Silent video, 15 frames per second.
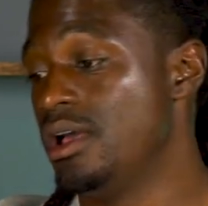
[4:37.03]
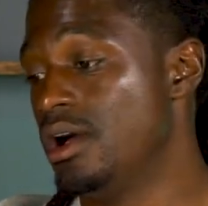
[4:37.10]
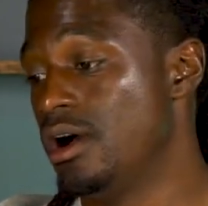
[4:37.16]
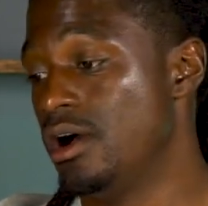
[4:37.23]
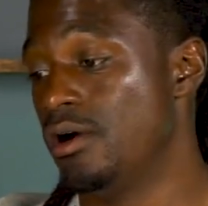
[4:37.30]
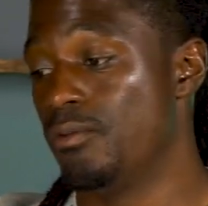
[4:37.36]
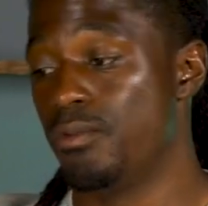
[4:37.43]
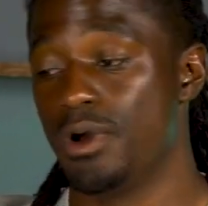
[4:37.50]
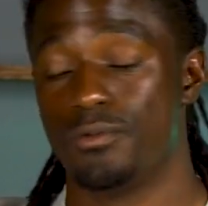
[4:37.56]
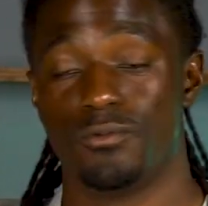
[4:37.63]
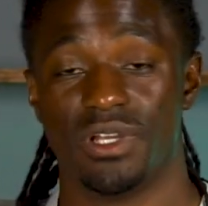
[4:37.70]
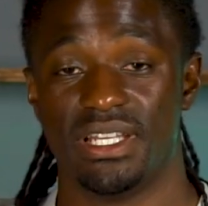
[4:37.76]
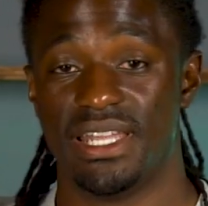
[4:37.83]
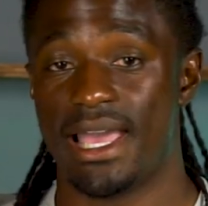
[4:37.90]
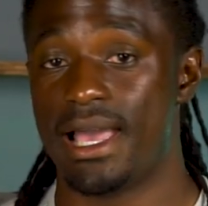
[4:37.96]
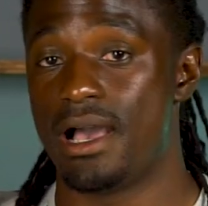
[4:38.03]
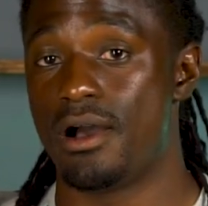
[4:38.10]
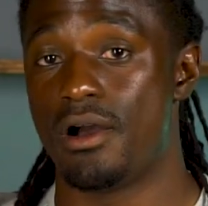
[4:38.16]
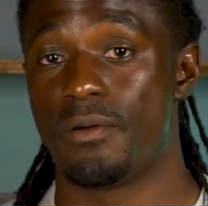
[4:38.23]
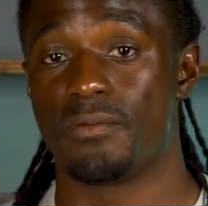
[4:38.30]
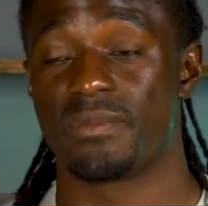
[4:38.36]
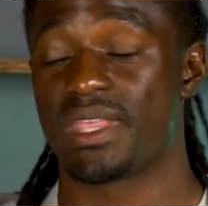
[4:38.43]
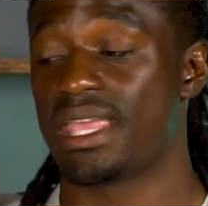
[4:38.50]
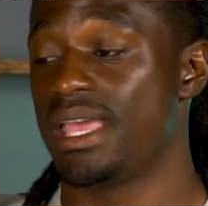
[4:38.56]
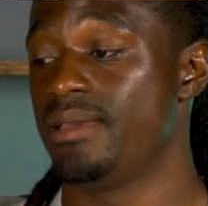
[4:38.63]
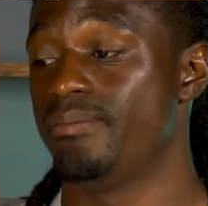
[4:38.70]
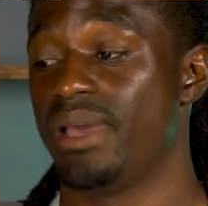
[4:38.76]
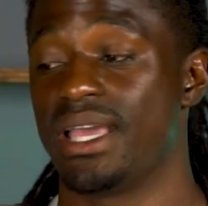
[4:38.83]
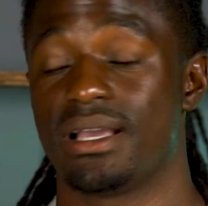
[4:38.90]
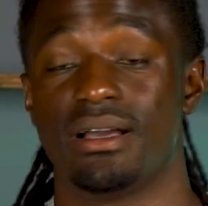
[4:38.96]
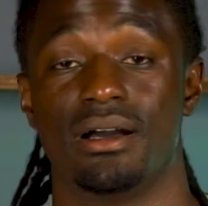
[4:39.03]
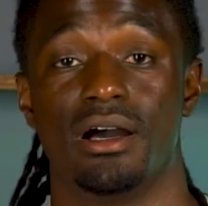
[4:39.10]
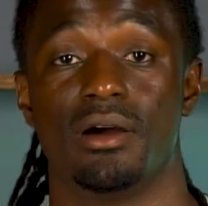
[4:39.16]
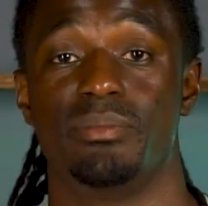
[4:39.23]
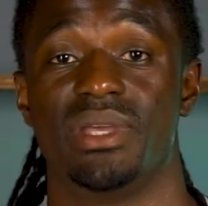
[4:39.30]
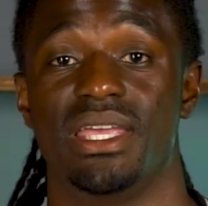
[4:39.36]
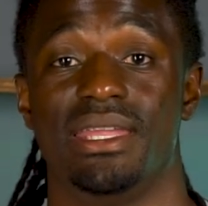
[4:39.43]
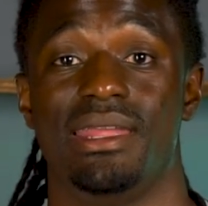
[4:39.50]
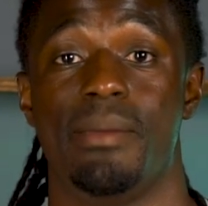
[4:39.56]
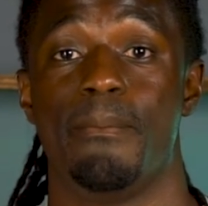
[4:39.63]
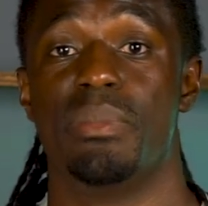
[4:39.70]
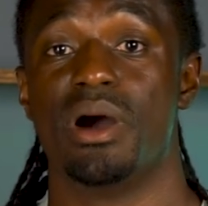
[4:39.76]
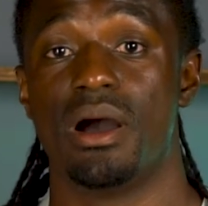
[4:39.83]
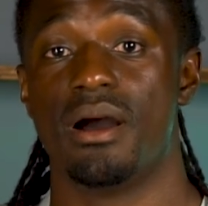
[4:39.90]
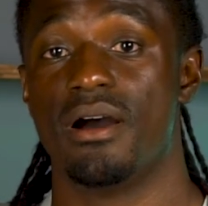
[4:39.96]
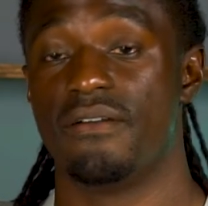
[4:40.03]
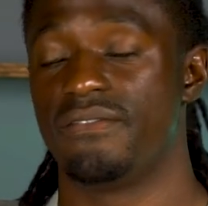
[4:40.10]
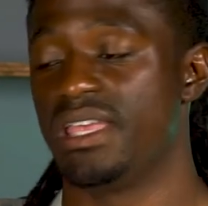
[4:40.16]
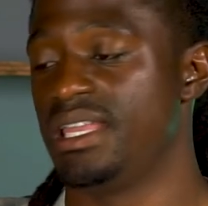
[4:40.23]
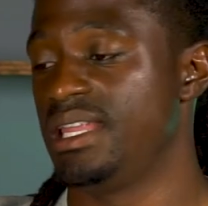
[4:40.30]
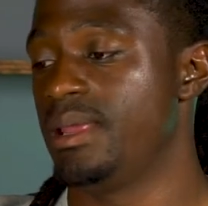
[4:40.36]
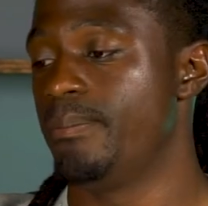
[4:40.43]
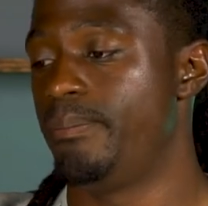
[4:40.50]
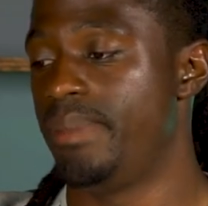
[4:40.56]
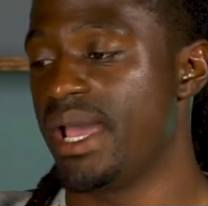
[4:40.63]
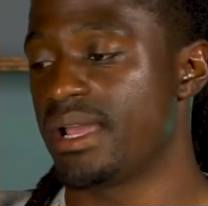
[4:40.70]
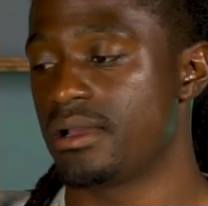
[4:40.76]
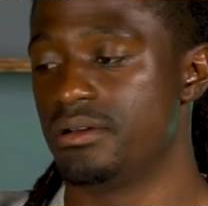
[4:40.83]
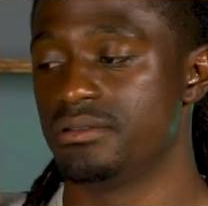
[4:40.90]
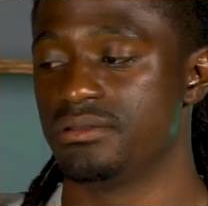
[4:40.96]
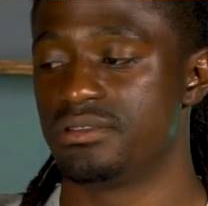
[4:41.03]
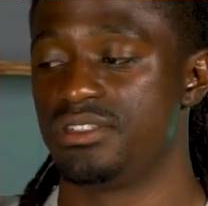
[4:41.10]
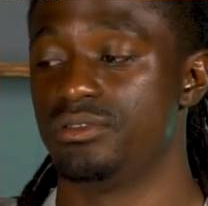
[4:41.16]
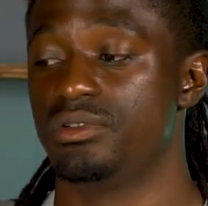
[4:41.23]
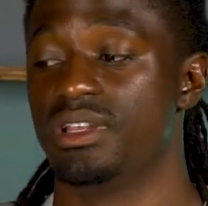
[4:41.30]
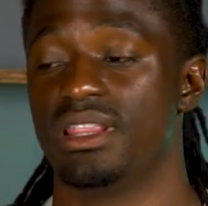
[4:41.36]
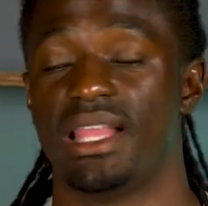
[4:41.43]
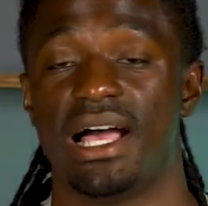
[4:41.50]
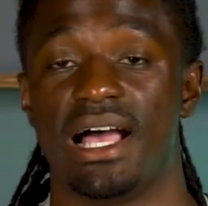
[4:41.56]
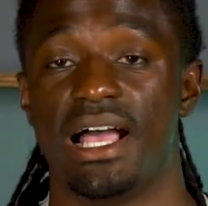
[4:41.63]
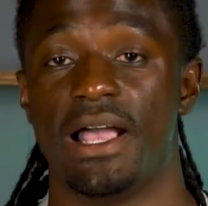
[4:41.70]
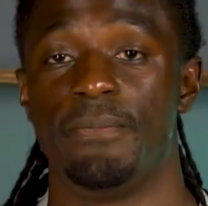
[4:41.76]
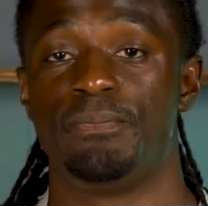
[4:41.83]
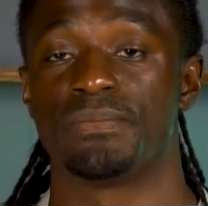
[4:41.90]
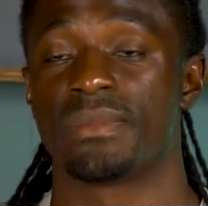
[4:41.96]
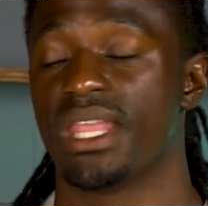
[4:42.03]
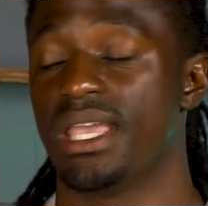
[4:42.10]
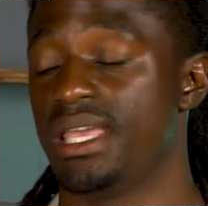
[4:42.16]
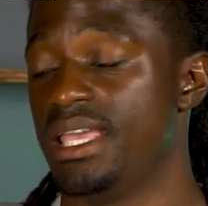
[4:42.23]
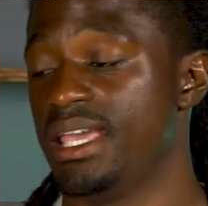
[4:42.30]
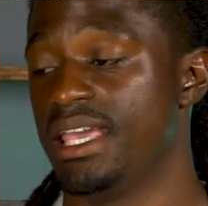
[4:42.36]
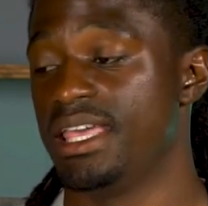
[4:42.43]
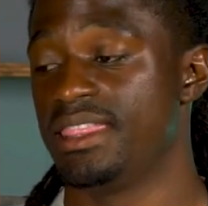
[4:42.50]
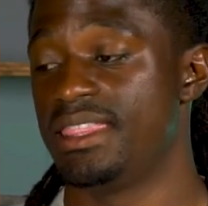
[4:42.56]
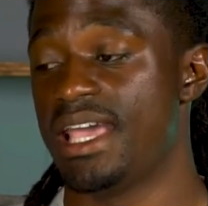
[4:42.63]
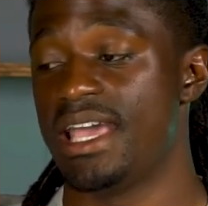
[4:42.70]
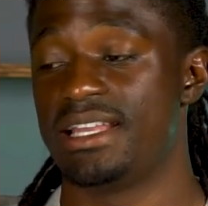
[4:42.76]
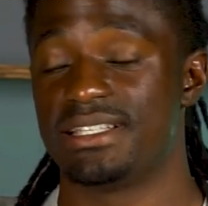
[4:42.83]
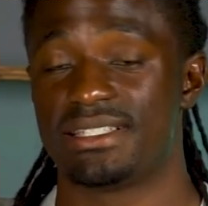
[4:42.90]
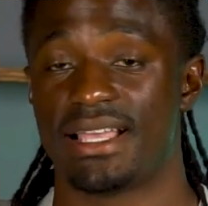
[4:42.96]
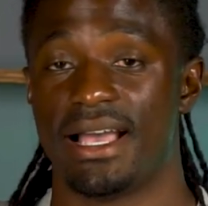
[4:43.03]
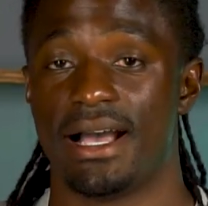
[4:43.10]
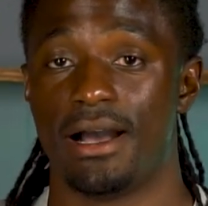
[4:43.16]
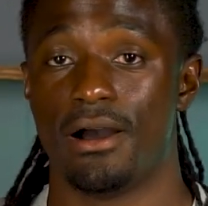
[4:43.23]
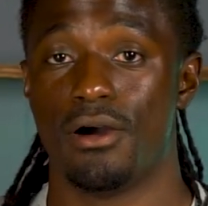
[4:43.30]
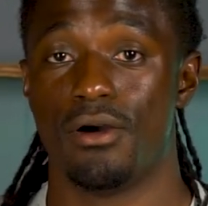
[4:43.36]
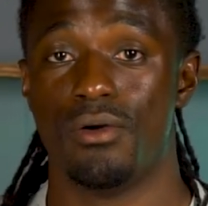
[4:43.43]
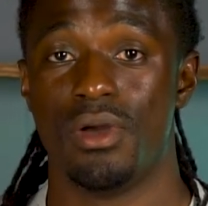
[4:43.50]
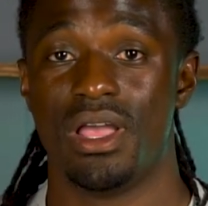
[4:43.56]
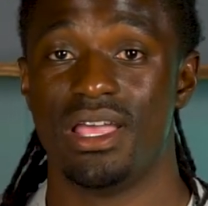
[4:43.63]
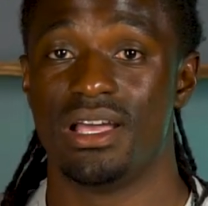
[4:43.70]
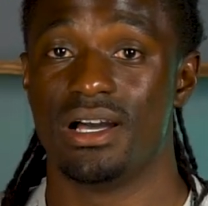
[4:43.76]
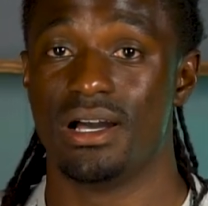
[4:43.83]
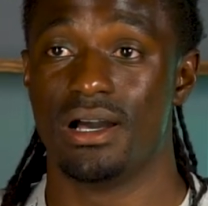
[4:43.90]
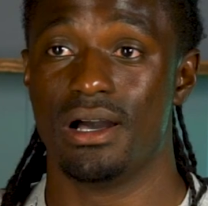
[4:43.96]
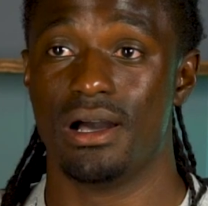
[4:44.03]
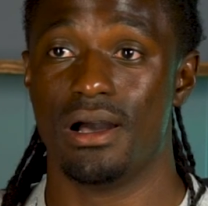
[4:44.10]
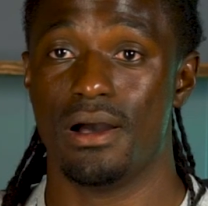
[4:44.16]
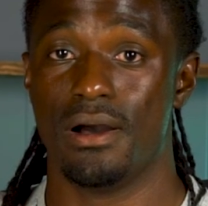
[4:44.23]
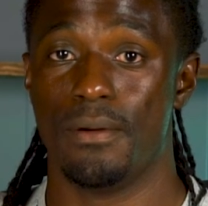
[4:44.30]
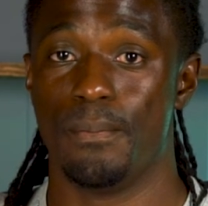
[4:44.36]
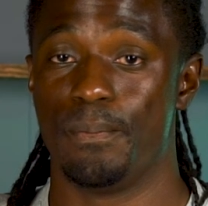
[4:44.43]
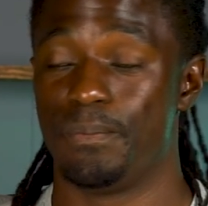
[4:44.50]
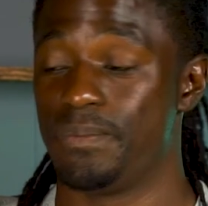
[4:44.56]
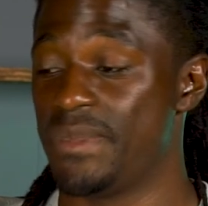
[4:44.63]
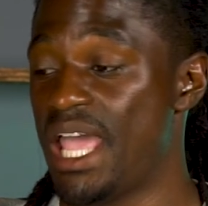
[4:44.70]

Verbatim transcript: Uh, what went down came back up and above and then back onto the line and that is how um,